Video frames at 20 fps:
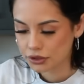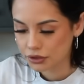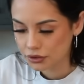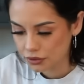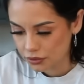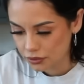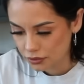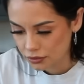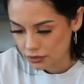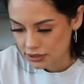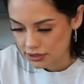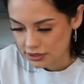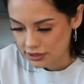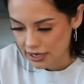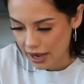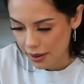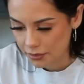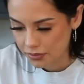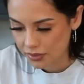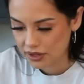to
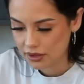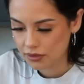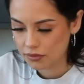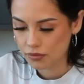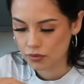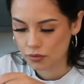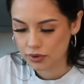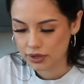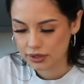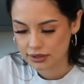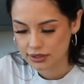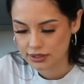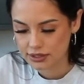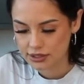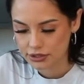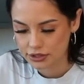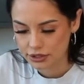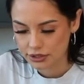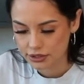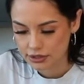snap them with the
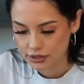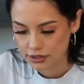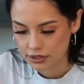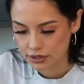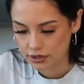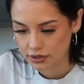scissors.